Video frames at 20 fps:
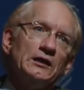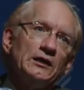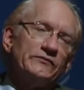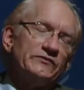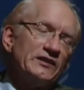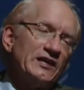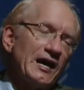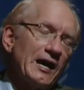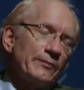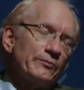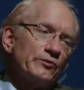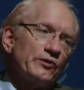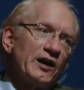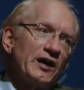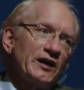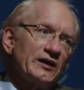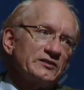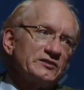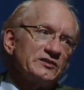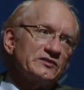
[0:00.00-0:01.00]
if the
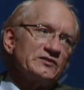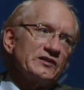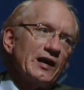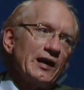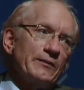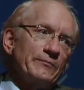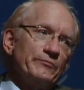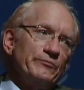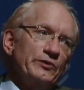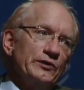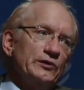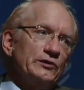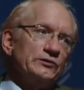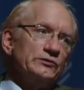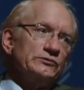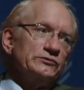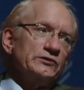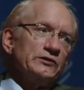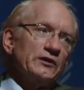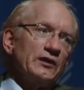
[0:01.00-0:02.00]
apparatus is not
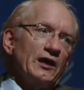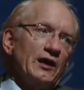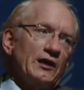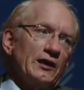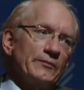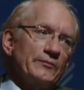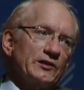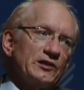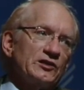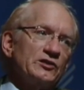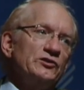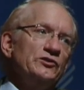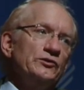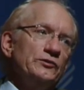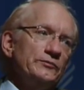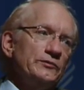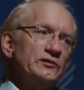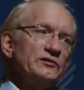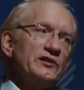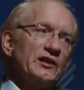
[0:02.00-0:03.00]
built and I'm
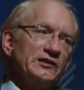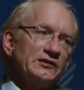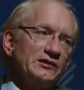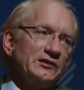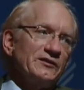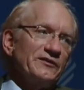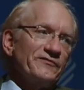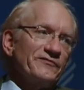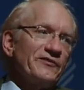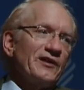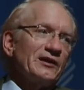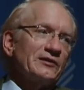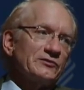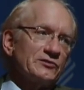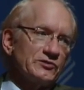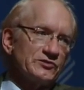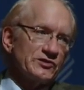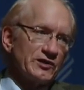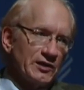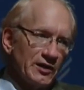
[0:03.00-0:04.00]
accumulating
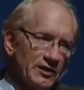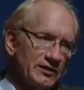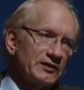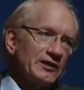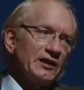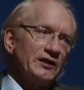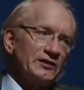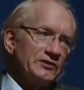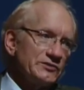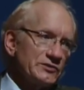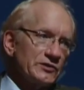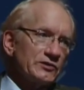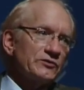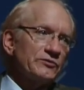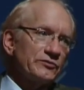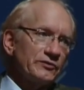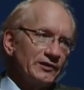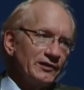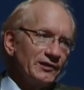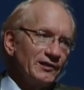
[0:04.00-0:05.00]
effectors that aren't getting
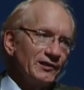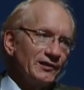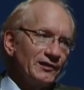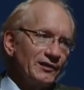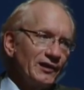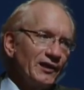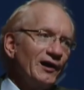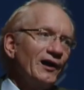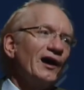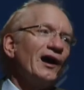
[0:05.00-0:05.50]
secreted,